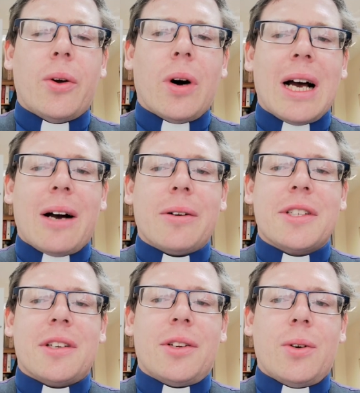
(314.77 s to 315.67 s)
Your
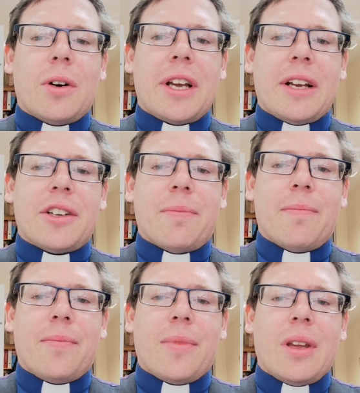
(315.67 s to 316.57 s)
house and your
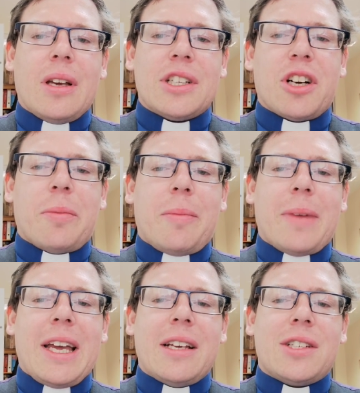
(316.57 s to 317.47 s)
kingdom shall be
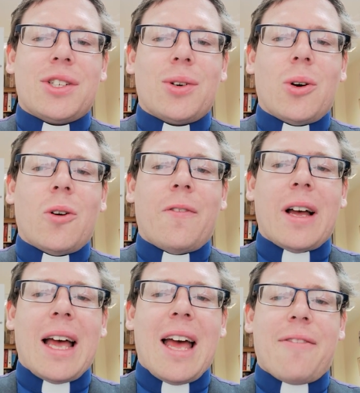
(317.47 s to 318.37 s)
made sure
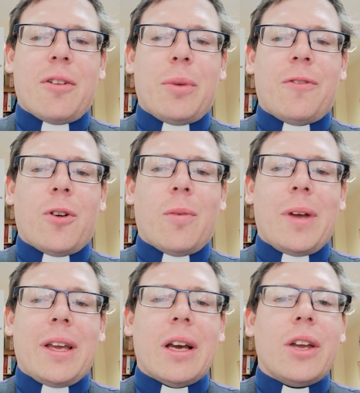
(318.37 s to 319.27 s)
for ever before
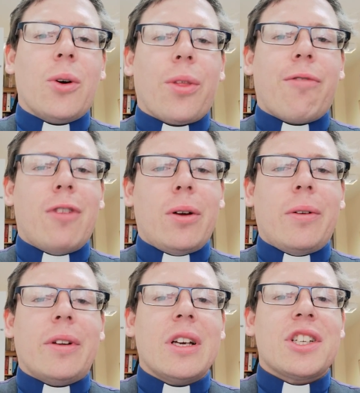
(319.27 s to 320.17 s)
me. Your
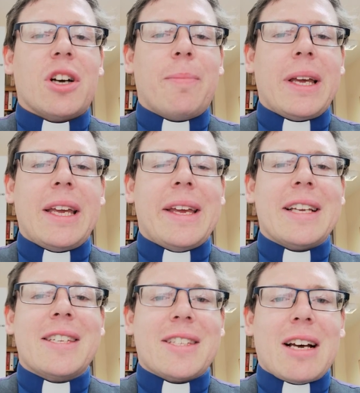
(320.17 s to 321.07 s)
throne shall be
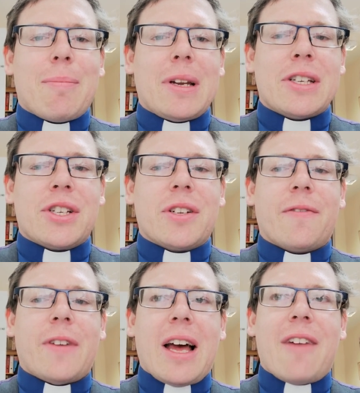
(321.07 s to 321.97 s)

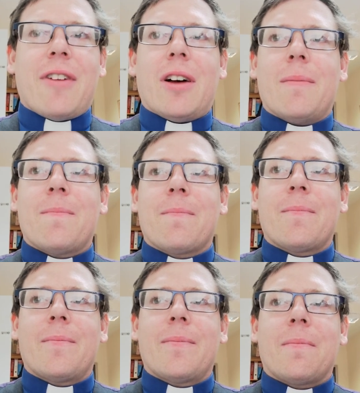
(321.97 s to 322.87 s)
established for ever.
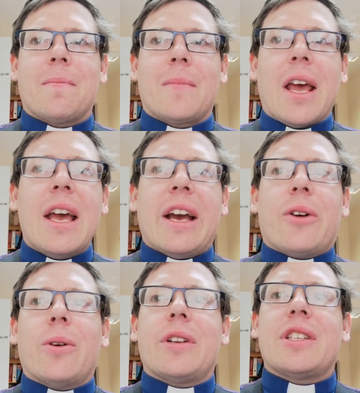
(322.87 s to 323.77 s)

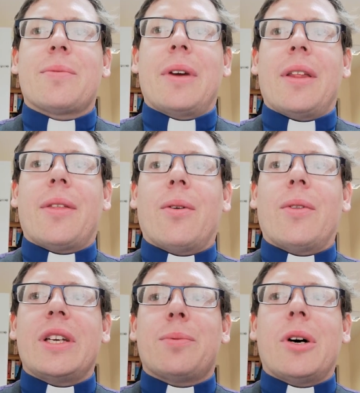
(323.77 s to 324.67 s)
In accordance with
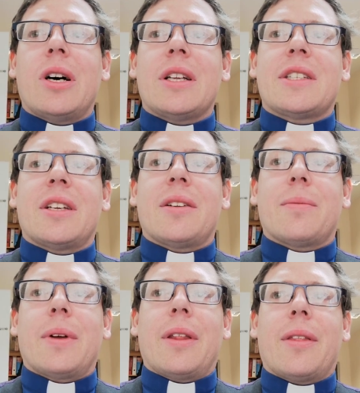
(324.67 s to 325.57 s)
all these words
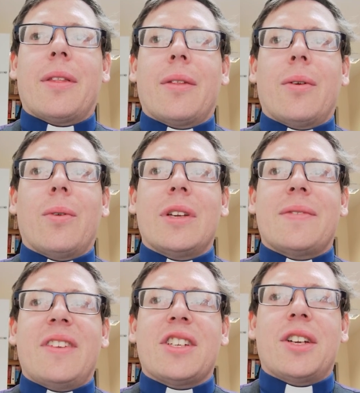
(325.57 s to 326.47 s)
and with all
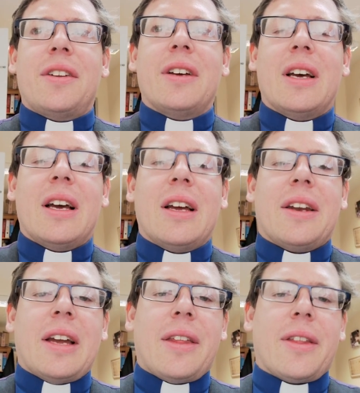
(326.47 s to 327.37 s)
this vision,
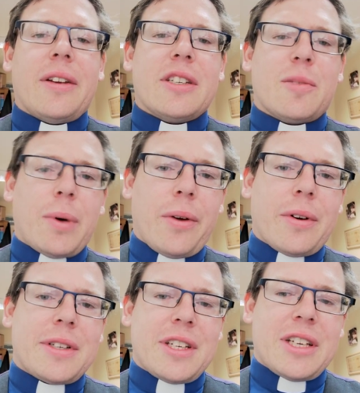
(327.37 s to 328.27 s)
Nathan
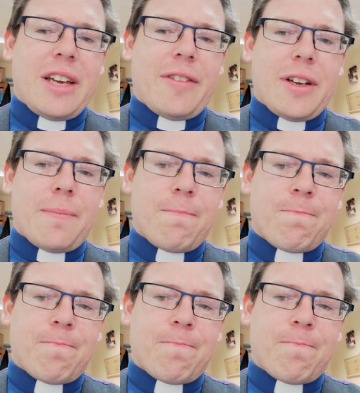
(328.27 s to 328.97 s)
spoke to David.